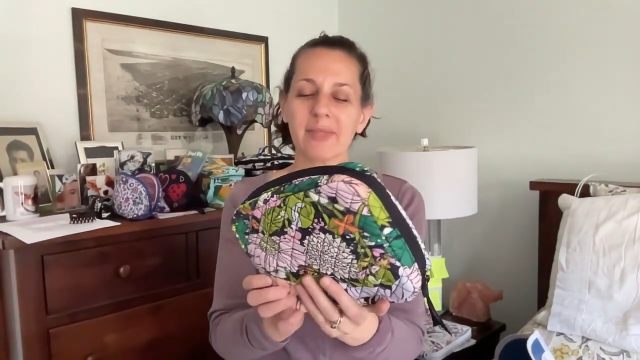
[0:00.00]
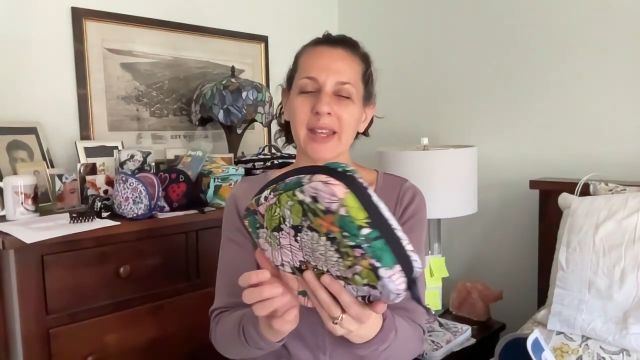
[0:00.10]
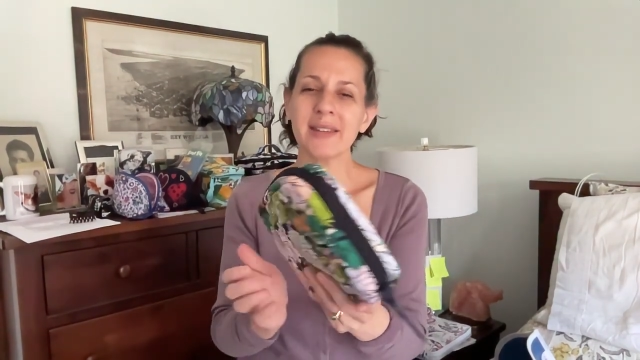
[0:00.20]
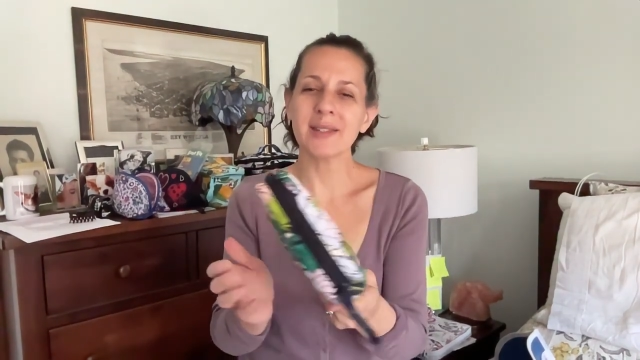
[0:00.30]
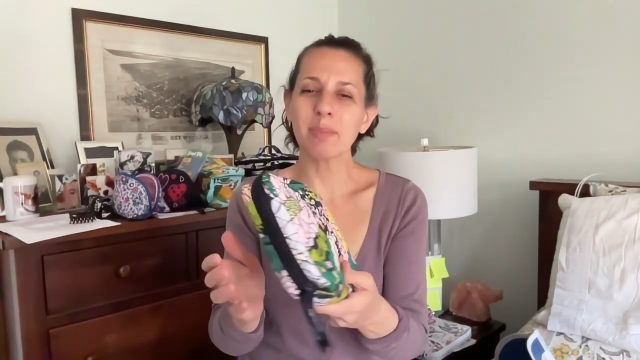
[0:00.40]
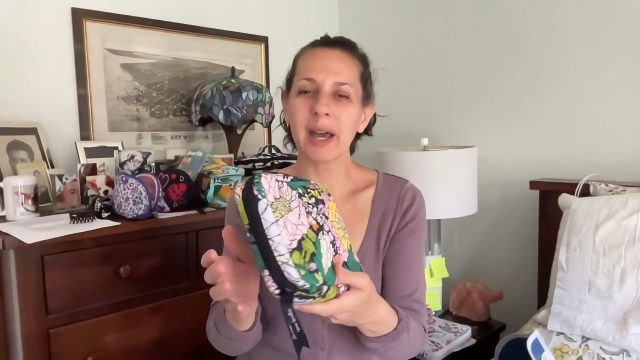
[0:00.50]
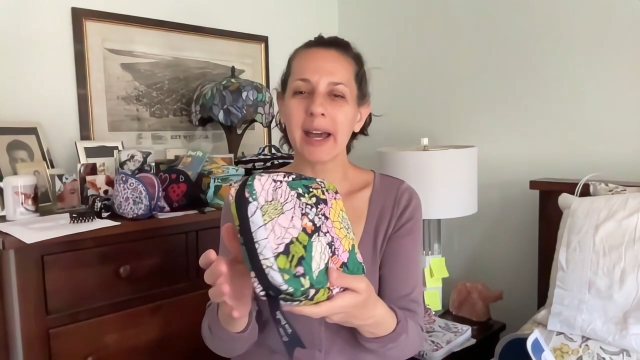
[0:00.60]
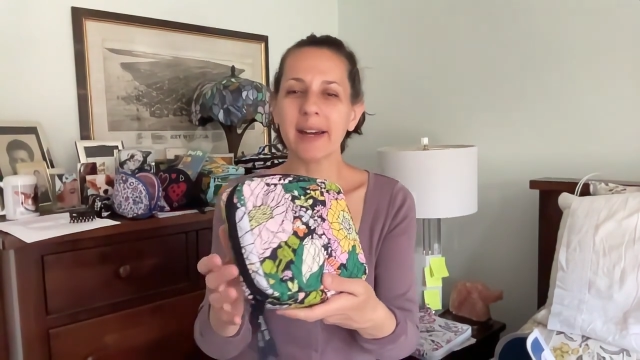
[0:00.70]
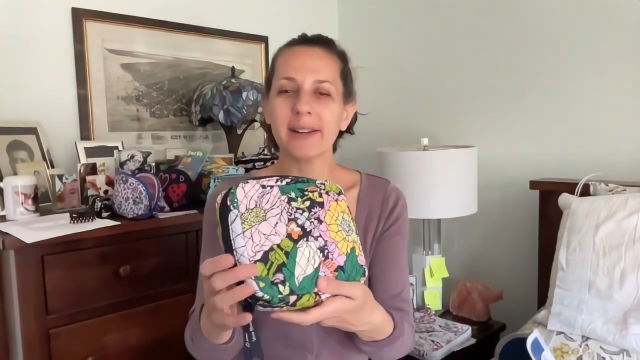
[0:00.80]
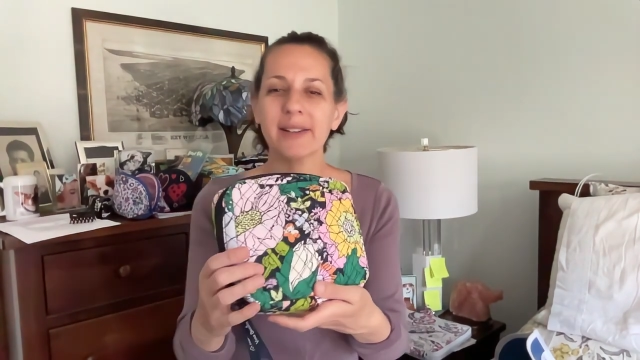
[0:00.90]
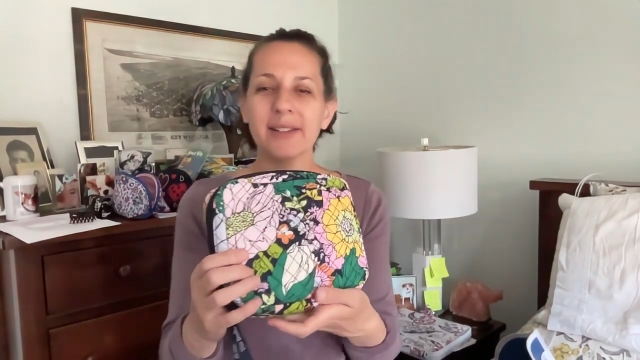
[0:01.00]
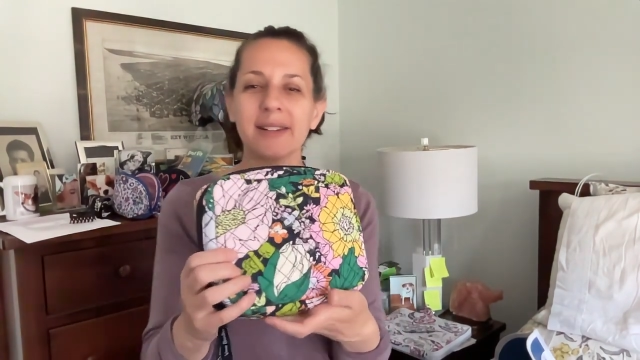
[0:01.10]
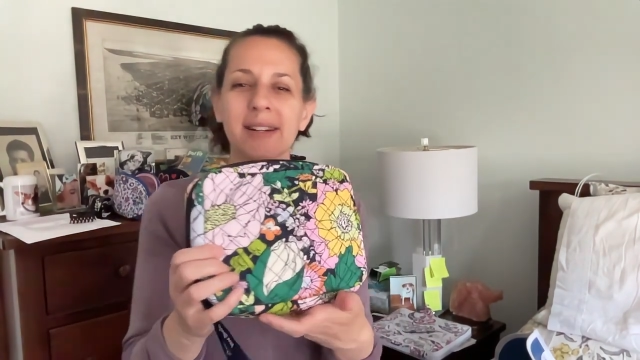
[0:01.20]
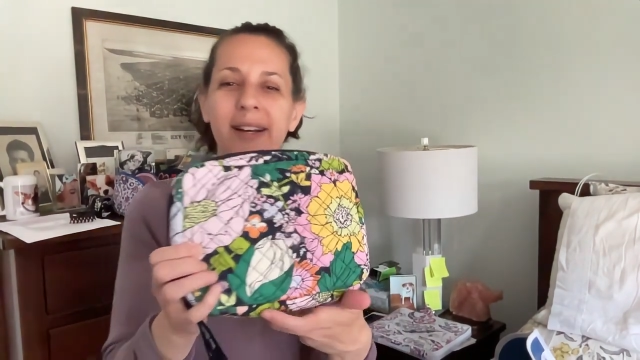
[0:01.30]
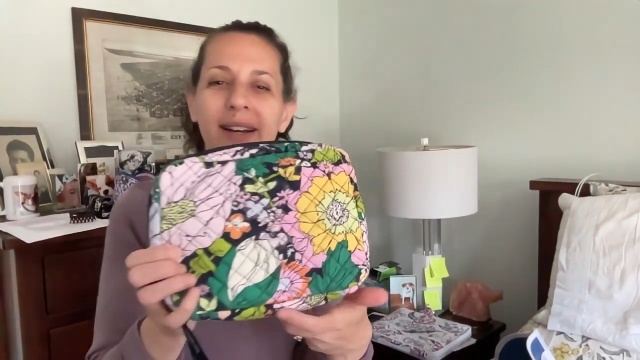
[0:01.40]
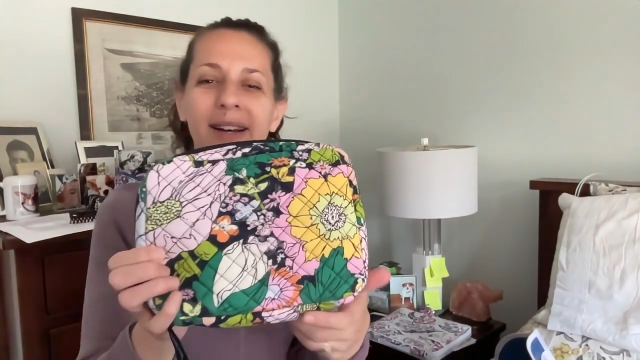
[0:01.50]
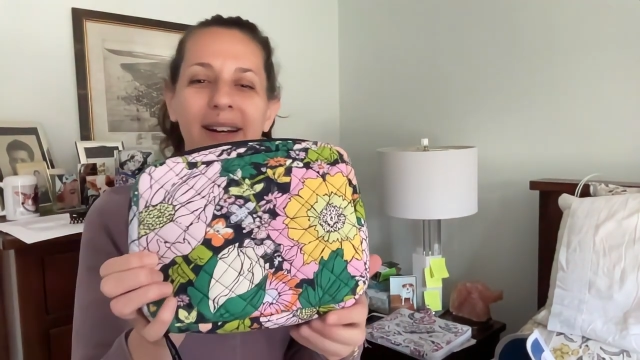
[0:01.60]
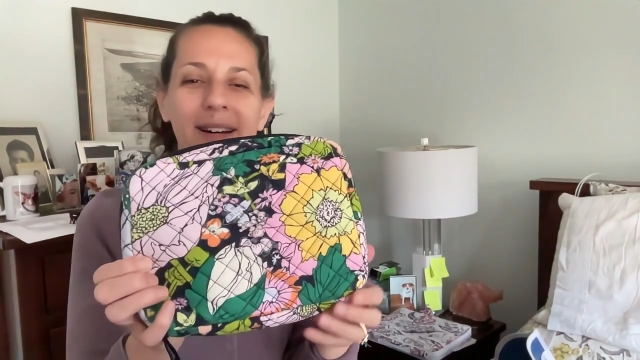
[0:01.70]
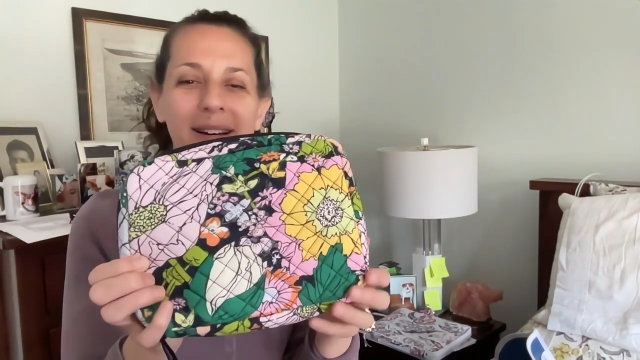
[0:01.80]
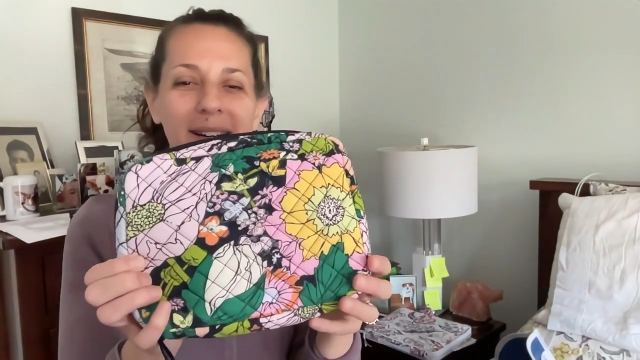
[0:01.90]
This pattern,
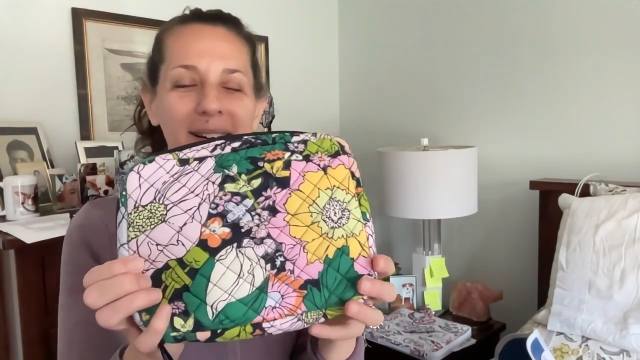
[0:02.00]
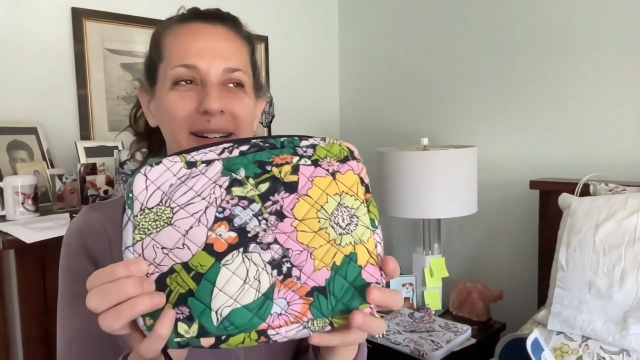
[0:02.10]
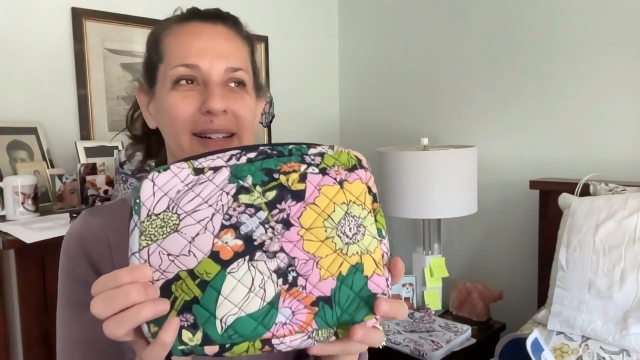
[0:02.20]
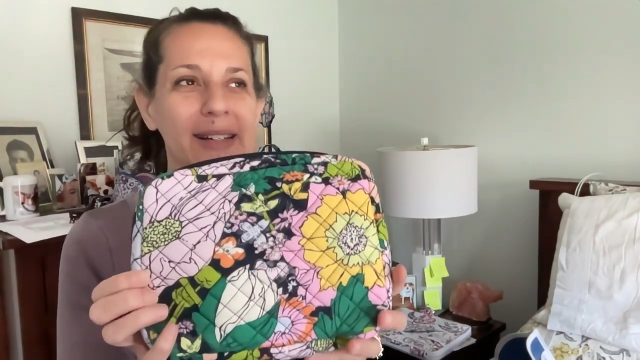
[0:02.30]
uh,